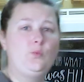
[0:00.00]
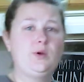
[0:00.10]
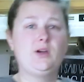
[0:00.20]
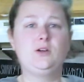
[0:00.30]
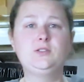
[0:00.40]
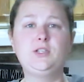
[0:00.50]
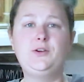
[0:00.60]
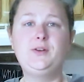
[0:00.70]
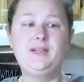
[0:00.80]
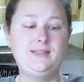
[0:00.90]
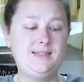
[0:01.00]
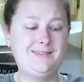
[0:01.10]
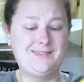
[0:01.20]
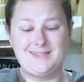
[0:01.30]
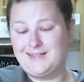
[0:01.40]
We also need
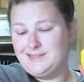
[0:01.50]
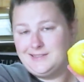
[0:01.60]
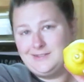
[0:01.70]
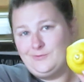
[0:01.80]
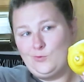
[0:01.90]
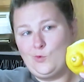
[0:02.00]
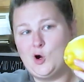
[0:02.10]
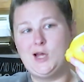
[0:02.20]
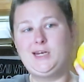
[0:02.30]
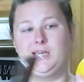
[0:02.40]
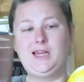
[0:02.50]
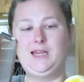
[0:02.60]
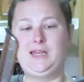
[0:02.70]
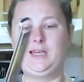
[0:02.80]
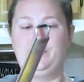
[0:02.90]
the zest of 1
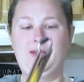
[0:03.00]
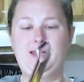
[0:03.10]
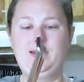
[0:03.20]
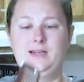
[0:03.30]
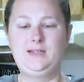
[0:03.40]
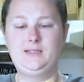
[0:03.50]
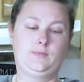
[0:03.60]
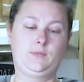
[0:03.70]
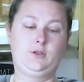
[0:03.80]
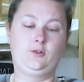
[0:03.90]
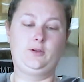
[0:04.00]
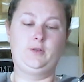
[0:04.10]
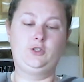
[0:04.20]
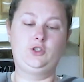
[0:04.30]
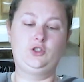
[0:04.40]
lemon. The
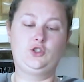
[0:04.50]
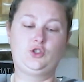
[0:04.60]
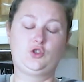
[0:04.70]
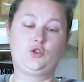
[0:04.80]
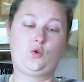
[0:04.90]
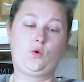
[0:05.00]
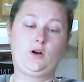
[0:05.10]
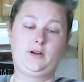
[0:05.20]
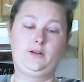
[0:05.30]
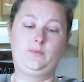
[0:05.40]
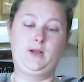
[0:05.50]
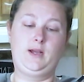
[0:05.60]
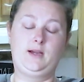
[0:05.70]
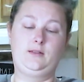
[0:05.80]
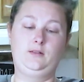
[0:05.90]
lemon just squirted
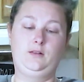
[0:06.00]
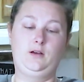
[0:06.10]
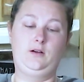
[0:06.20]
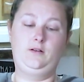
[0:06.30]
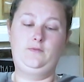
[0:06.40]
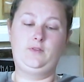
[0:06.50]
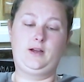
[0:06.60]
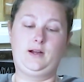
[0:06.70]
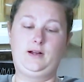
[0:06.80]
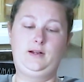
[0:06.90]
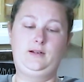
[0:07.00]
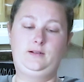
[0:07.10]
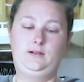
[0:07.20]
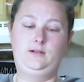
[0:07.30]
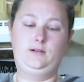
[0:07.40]
me. I love that.
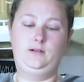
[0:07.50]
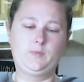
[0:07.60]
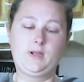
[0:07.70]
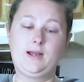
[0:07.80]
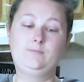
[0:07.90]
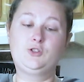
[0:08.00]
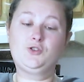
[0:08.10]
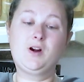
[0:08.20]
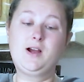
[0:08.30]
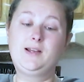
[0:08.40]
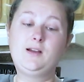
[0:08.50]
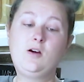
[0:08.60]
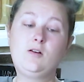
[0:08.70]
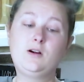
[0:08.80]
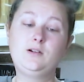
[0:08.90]
I'm trying
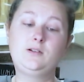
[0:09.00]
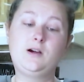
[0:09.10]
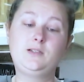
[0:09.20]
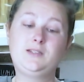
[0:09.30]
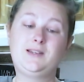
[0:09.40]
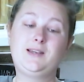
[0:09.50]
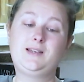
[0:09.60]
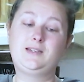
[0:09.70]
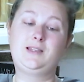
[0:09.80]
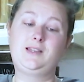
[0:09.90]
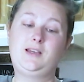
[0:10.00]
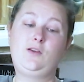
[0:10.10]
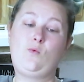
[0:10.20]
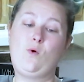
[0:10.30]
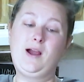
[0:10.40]
hard not to get to
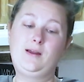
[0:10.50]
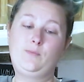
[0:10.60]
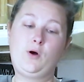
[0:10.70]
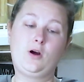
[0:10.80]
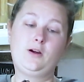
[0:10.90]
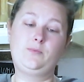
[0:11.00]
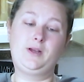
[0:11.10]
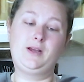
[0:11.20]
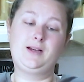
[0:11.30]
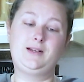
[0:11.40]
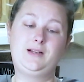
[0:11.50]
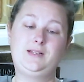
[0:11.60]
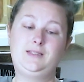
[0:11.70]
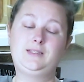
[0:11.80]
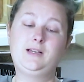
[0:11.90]
the white part
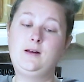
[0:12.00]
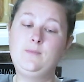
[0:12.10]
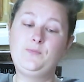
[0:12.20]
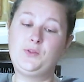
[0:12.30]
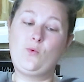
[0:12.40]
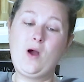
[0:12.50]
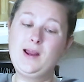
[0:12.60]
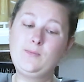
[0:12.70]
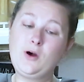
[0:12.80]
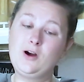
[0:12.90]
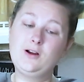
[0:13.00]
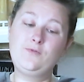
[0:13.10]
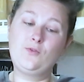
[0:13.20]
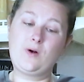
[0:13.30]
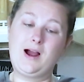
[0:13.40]
because the white part of
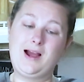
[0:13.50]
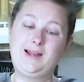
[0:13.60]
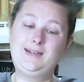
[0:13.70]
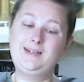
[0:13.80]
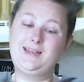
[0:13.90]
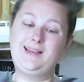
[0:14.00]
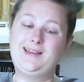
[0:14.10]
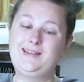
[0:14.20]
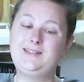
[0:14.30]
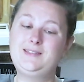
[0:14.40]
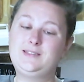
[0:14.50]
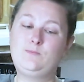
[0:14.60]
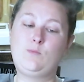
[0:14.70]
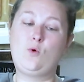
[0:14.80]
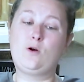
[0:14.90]
a rind is
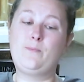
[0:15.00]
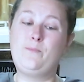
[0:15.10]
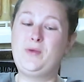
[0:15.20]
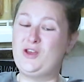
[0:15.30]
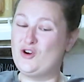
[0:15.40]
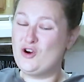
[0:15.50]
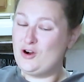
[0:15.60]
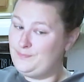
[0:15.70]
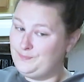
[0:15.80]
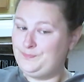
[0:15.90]
more bitter,